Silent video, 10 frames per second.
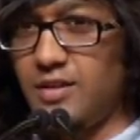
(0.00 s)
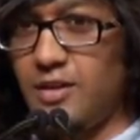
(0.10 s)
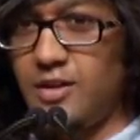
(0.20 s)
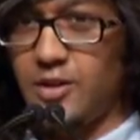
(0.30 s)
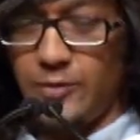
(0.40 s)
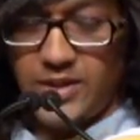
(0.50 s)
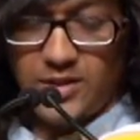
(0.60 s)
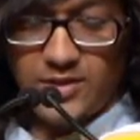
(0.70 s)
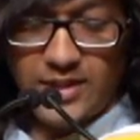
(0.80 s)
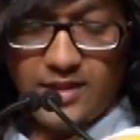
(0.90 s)
under which
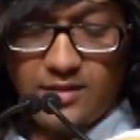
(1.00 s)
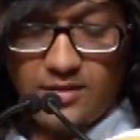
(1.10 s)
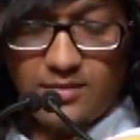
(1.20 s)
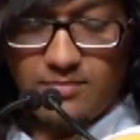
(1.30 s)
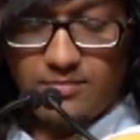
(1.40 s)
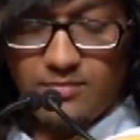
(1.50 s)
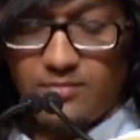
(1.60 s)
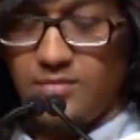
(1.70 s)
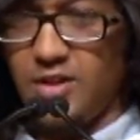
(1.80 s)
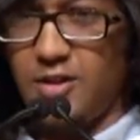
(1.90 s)
you sit,
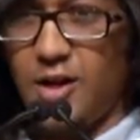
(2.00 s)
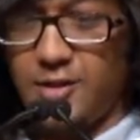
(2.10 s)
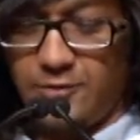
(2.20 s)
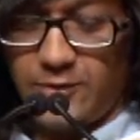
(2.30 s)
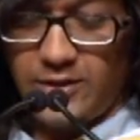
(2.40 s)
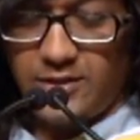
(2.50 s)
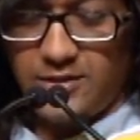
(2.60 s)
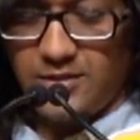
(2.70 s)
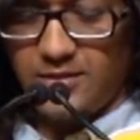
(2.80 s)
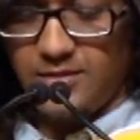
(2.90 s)
you're not the first.
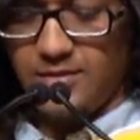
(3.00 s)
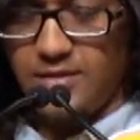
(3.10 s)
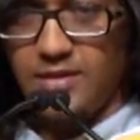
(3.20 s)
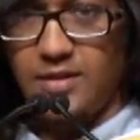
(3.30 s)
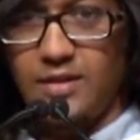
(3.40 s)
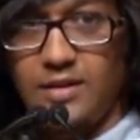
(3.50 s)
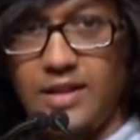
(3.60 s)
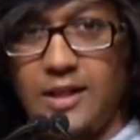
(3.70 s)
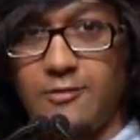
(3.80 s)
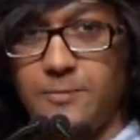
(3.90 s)

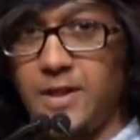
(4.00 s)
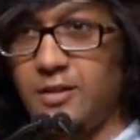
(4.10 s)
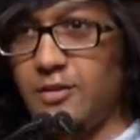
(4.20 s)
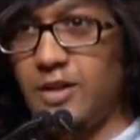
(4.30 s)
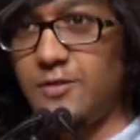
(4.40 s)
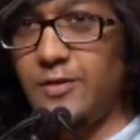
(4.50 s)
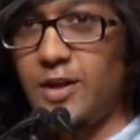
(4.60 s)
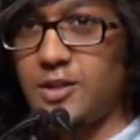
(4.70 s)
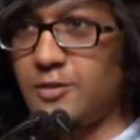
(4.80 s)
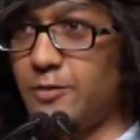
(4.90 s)
There have been great
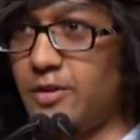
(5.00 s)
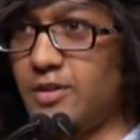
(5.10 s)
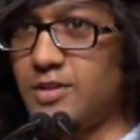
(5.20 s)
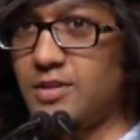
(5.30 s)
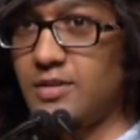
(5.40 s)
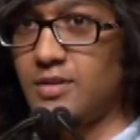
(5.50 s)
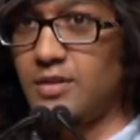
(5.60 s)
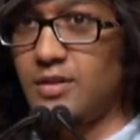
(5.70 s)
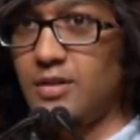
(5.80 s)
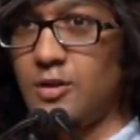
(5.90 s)
philosophers
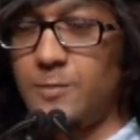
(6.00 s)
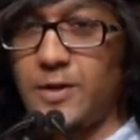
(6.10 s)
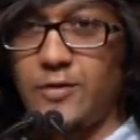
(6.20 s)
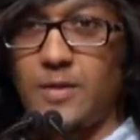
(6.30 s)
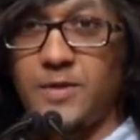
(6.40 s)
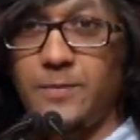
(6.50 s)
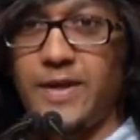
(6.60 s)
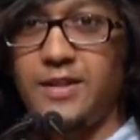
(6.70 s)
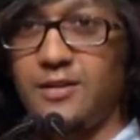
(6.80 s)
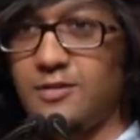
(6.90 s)
who performed
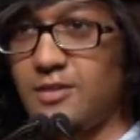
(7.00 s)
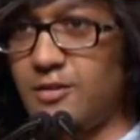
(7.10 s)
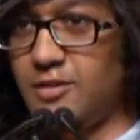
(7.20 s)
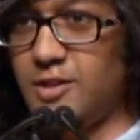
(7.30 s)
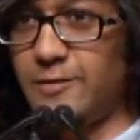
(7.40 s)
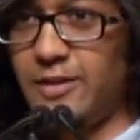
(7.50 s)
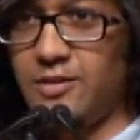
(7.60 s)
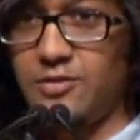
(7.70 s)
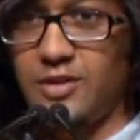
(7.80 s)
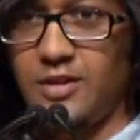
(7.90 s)
penance under this very
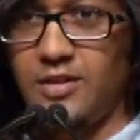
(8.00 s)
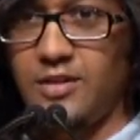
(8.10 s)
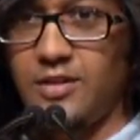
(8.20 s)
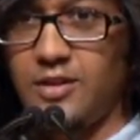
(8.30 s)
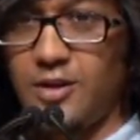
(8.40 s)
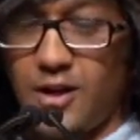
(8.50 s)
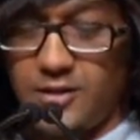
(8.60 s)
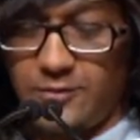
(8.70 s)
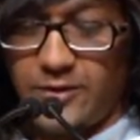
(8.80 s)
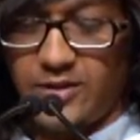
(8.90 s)
tree. You're not
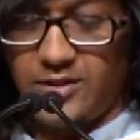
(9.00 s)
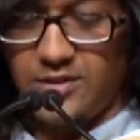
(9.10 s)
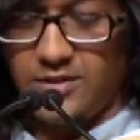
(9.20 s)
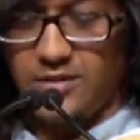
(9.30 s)
the first.